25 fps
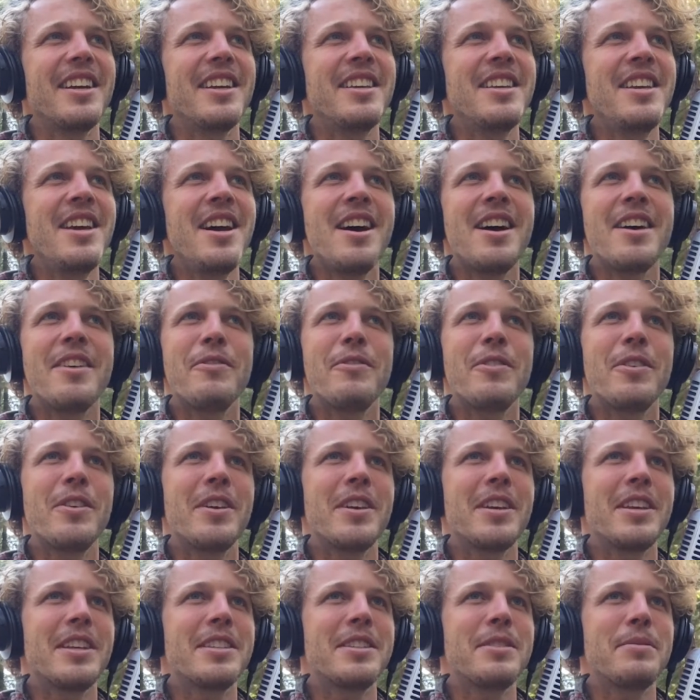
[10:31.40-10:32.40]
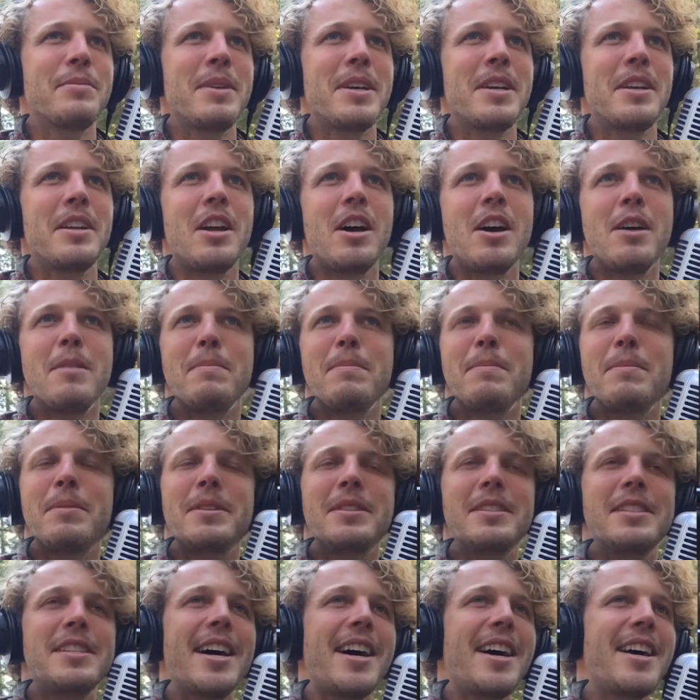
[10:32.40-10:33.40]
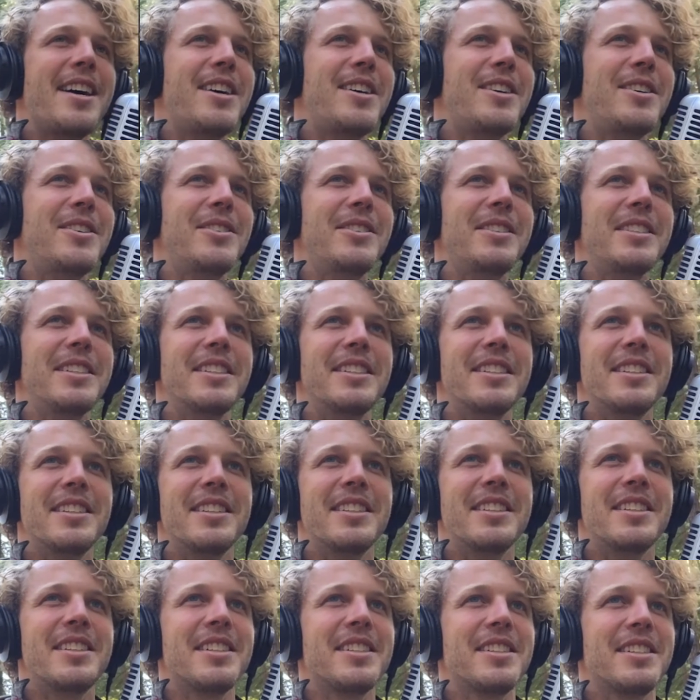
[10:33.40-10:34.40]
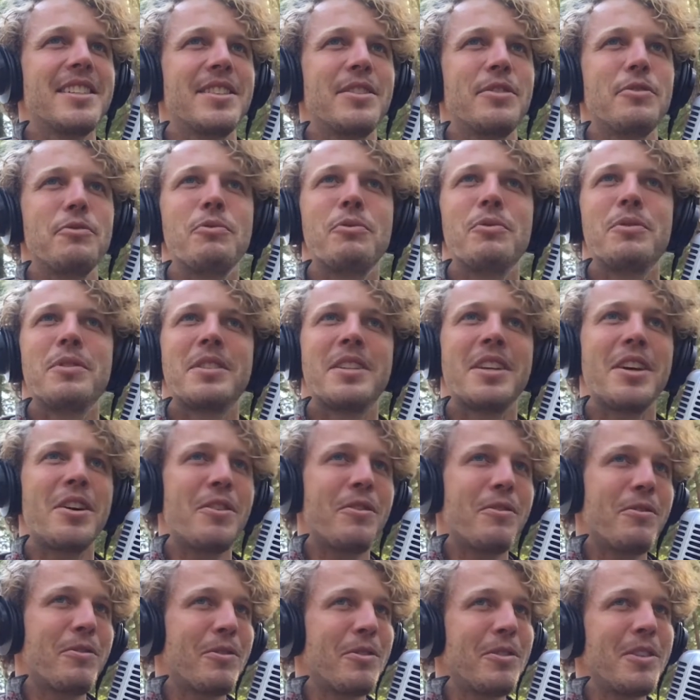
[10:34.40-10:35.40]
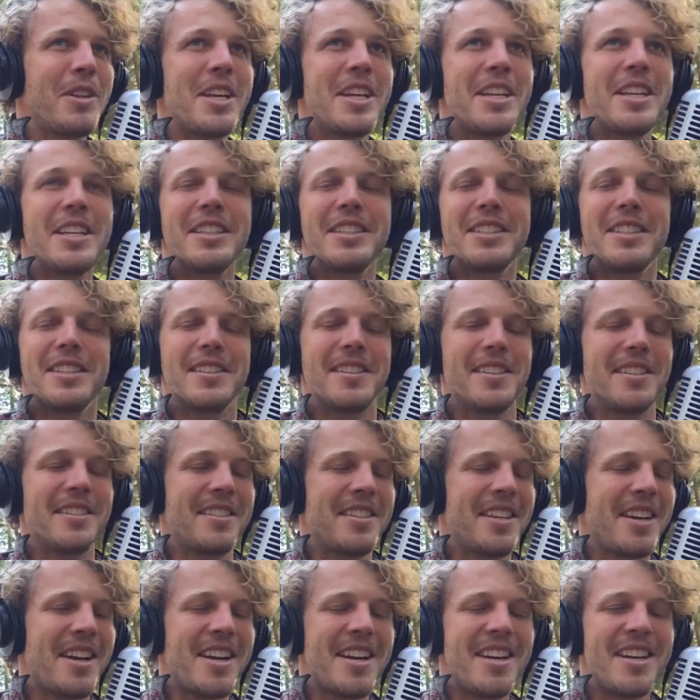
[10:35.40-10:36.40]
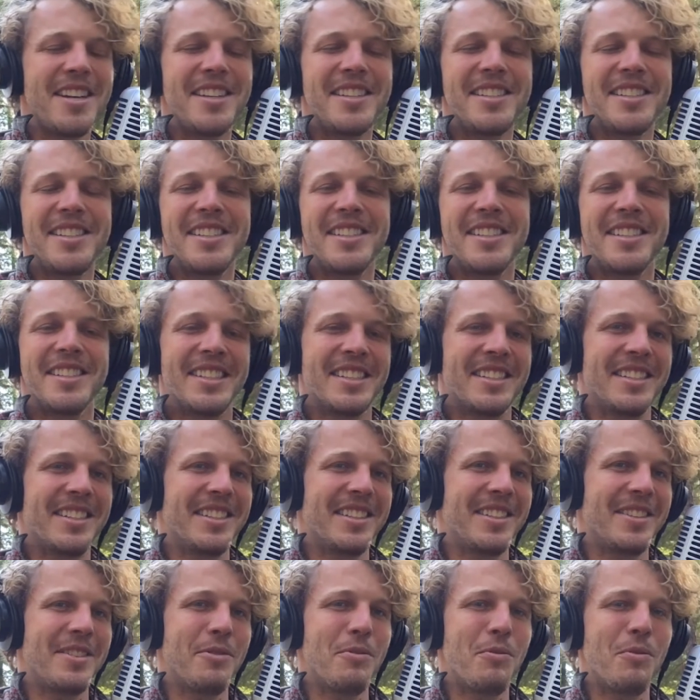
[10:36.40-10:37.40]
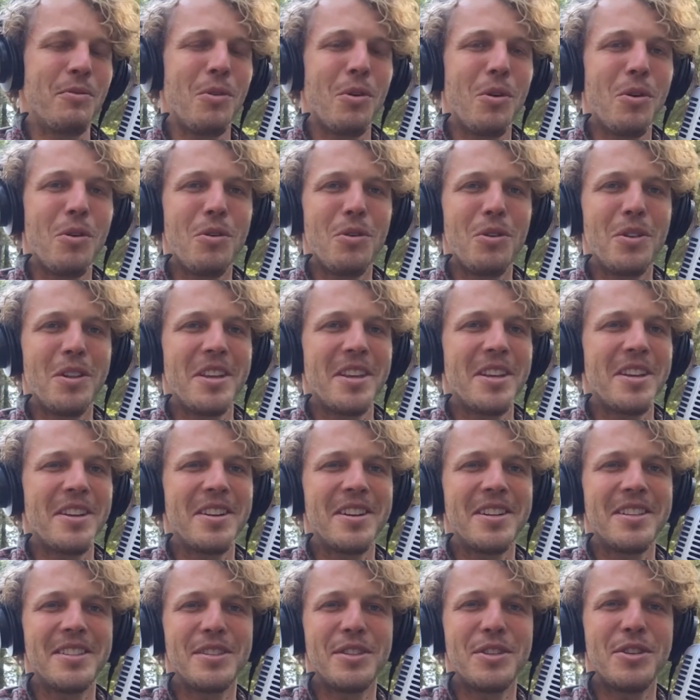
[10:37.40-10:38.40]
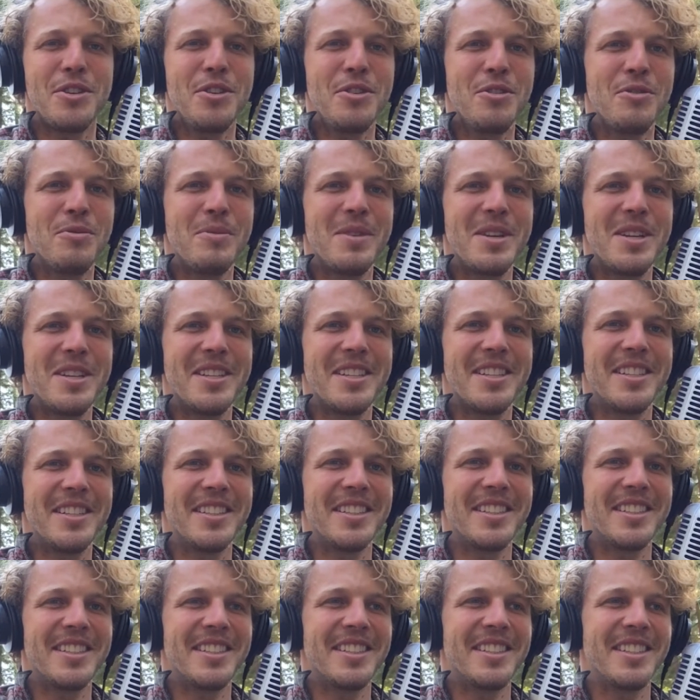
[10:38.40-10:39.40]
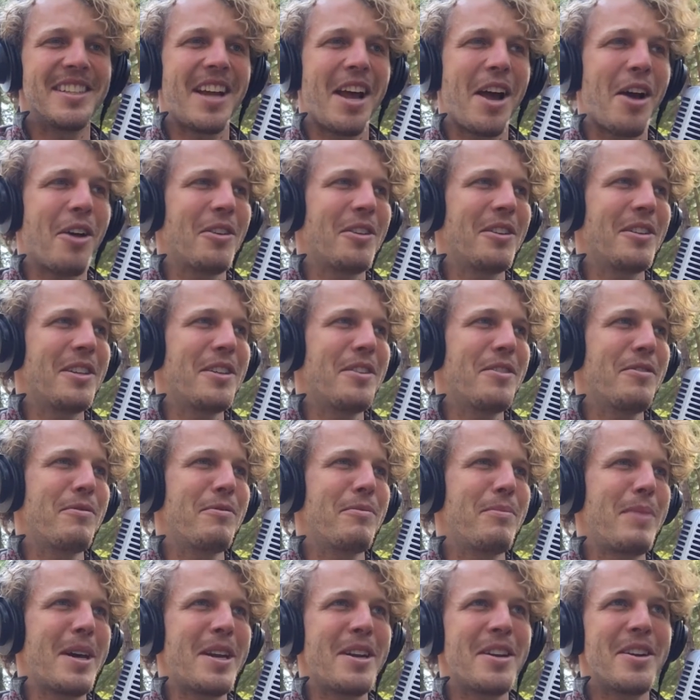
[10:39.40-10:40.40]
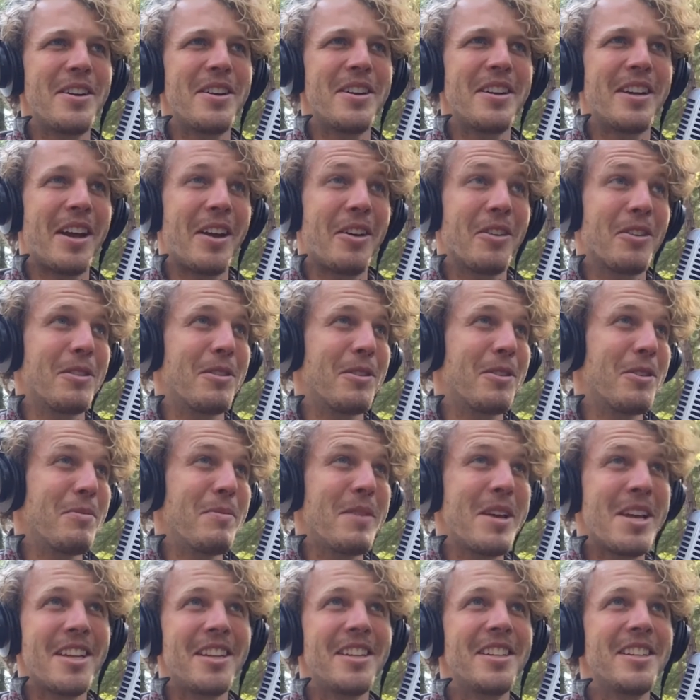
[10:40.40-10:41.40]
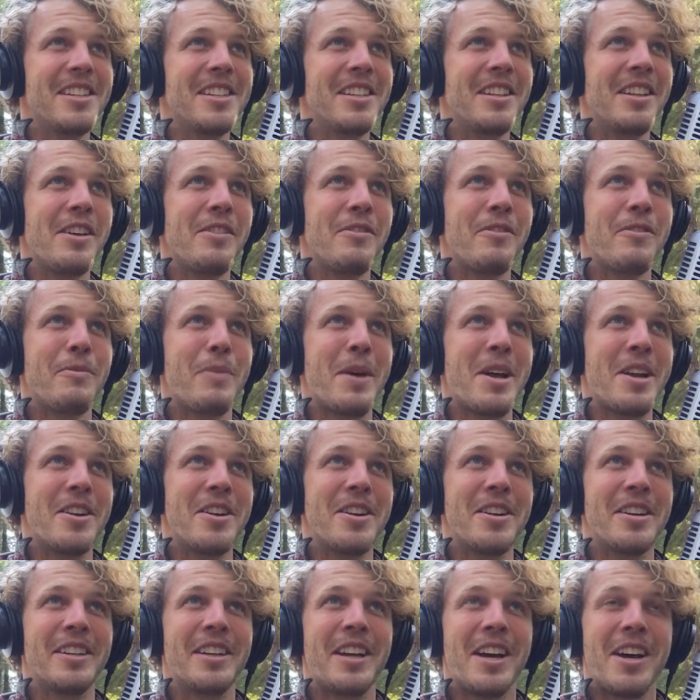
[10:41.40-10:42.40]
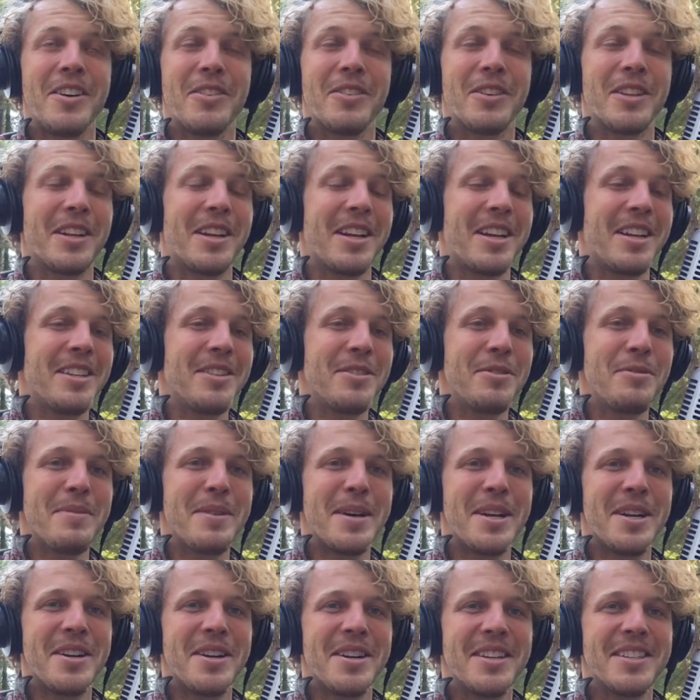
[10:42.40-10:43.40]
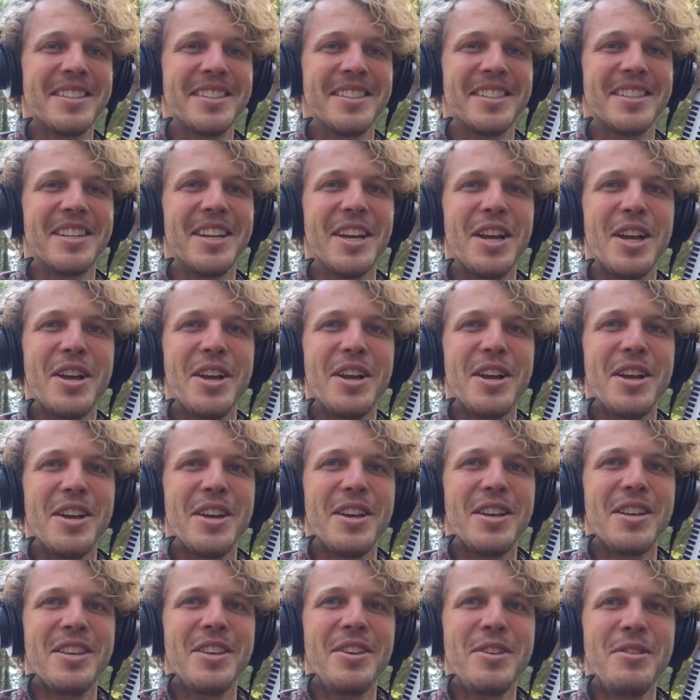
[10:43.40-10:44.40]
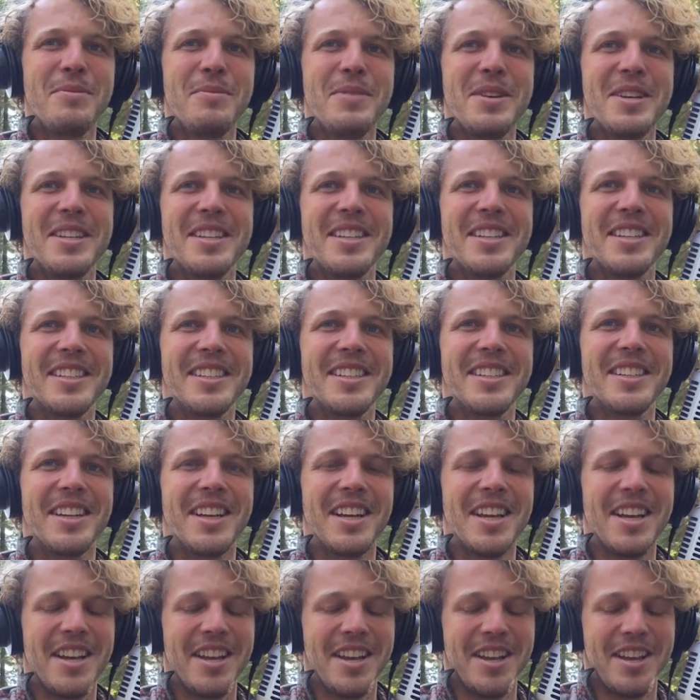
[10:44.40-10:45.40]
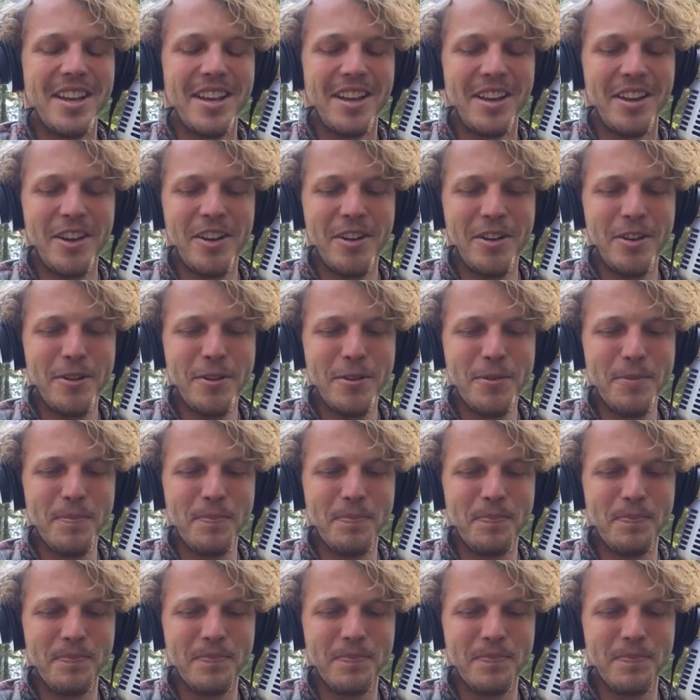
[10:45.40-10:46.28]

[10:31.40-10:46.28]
yeah, I feel like it's been up and down and just self relating to society and the role here as a human and how to live better and how can humanity live better and how can I do better as a human. And